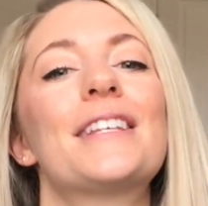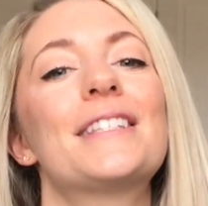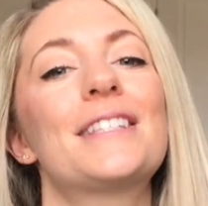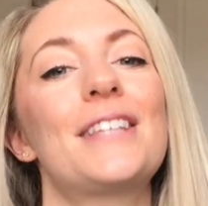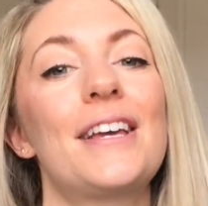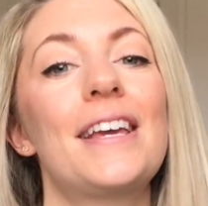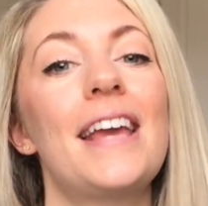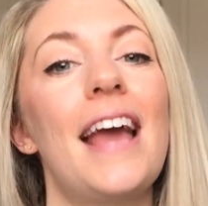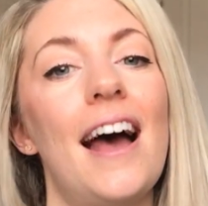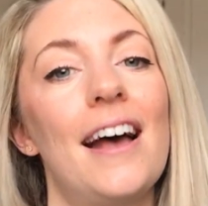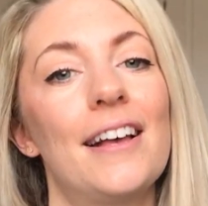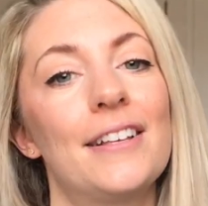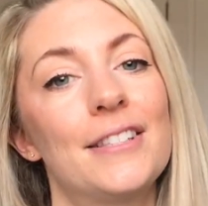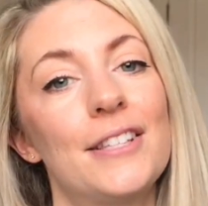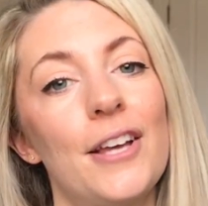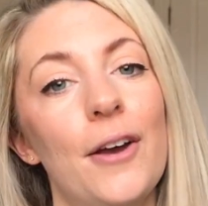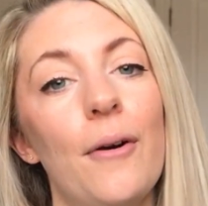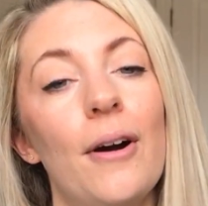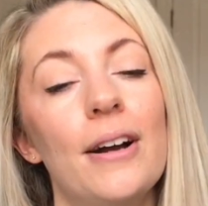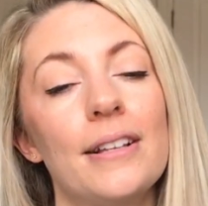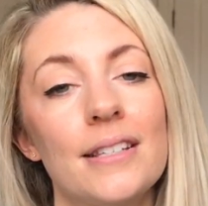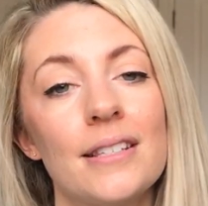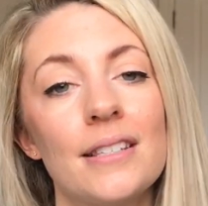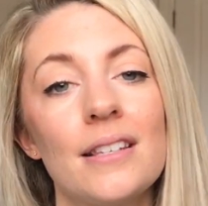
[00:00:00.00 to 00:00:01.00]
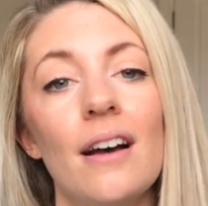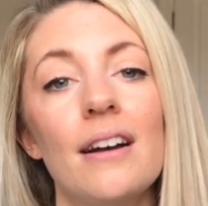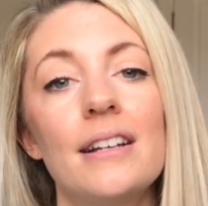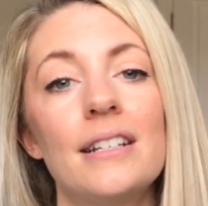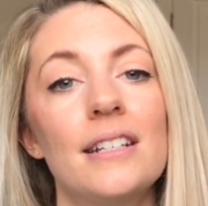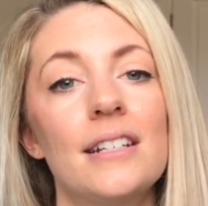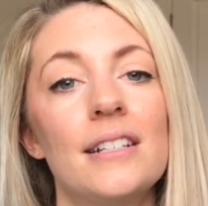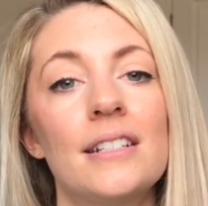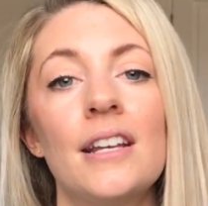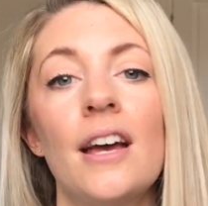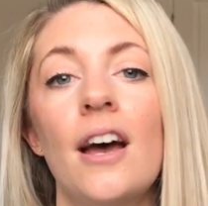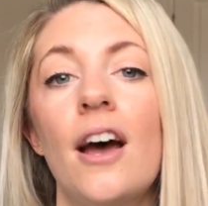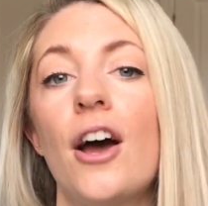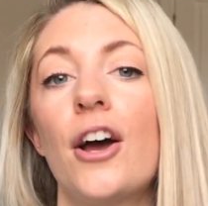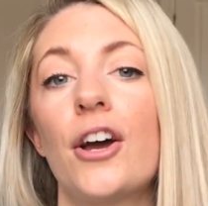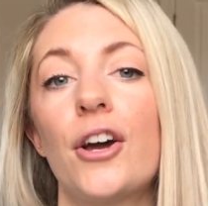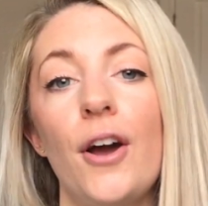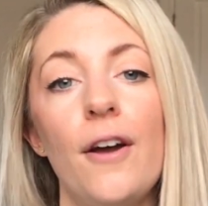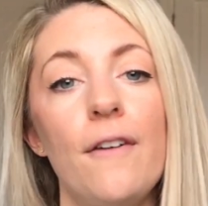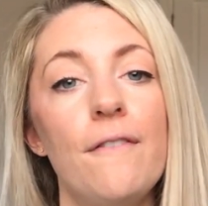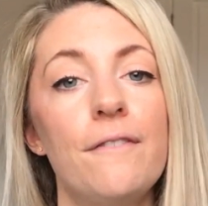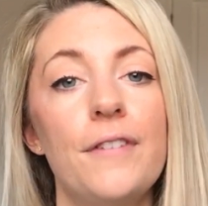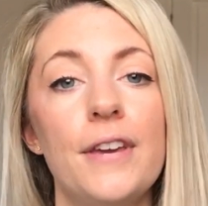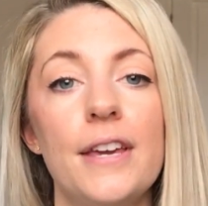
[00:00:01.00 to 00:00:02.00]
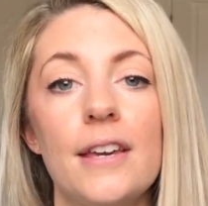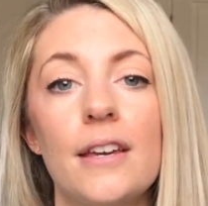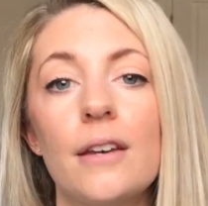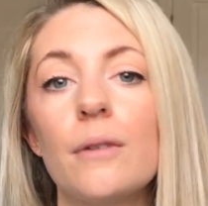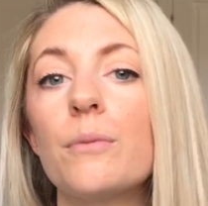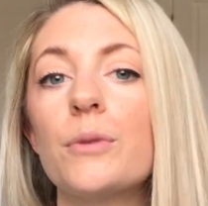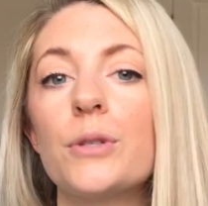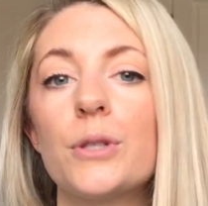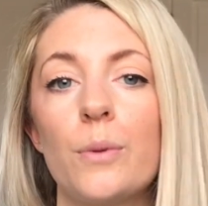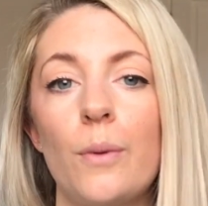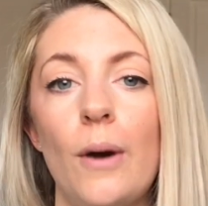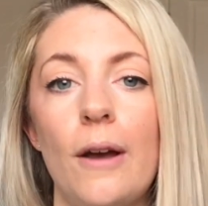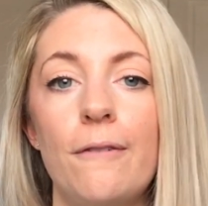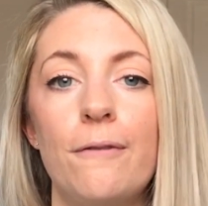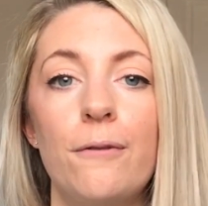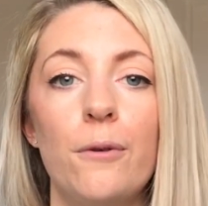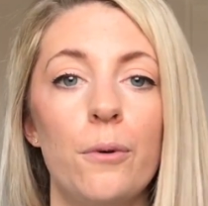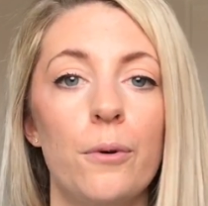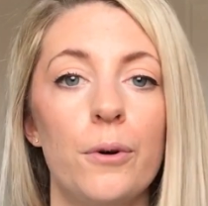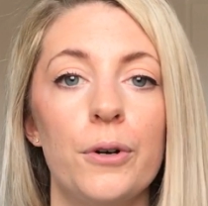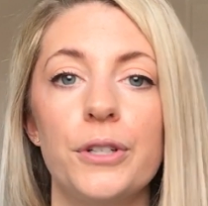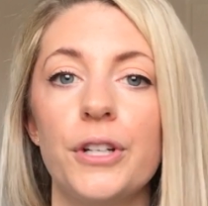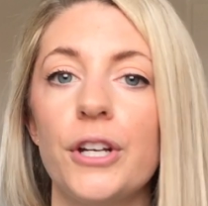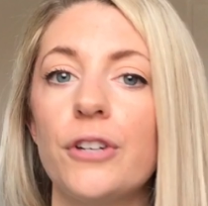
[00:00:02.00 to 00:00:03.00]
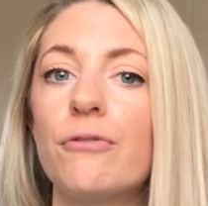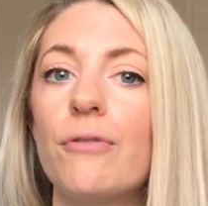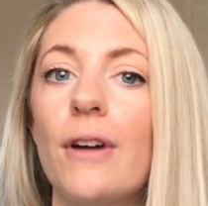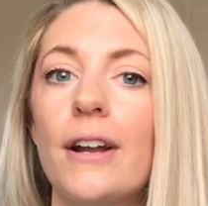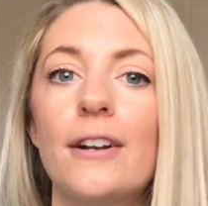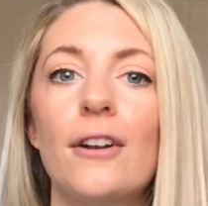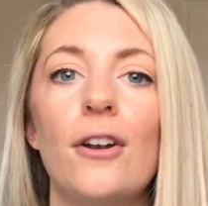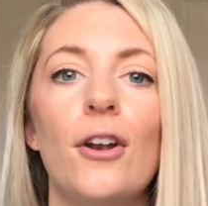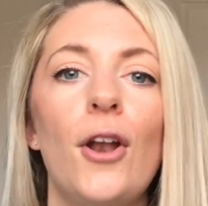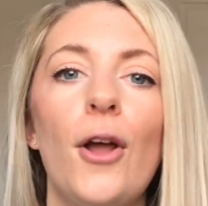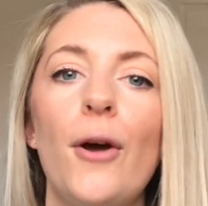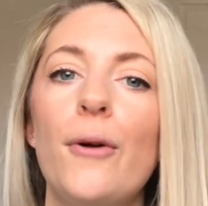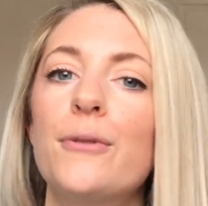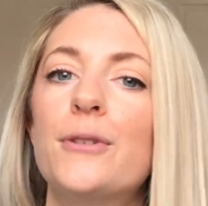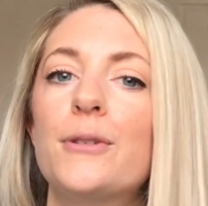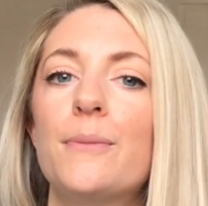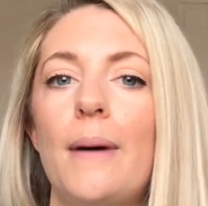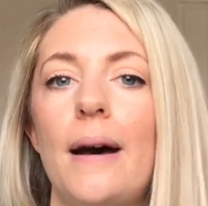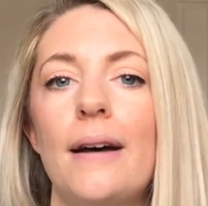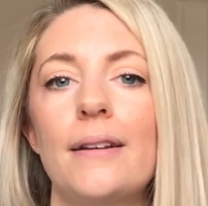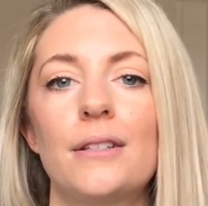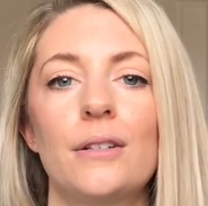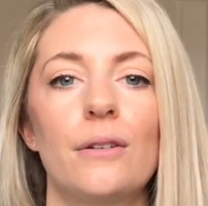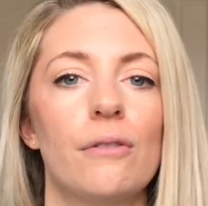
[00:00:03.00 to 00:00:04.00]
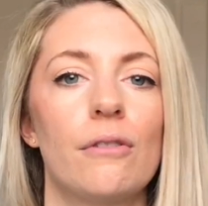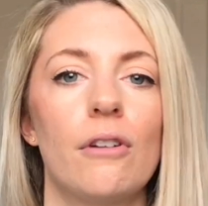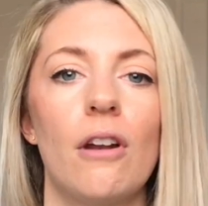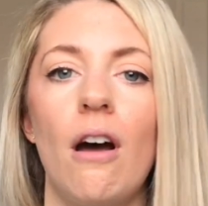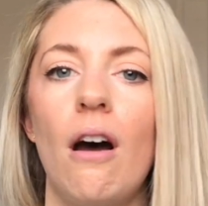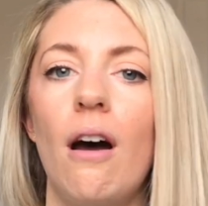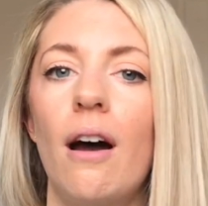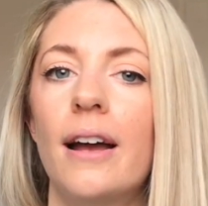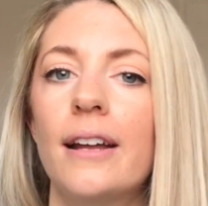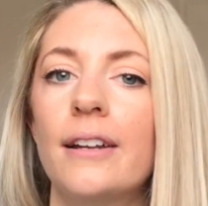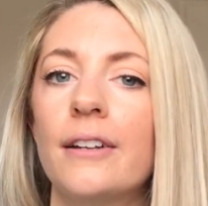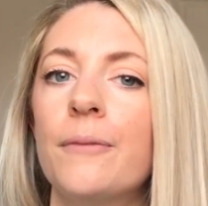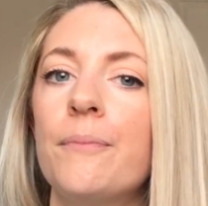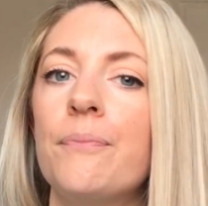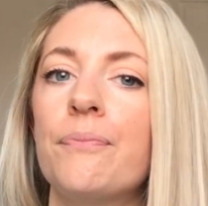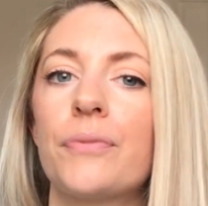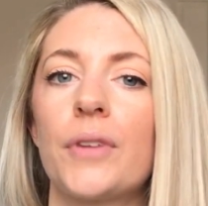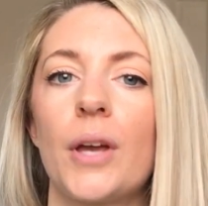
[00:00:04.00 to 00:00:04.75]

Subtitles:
So I decided going vegan was the way forward. I'd read loads about it online.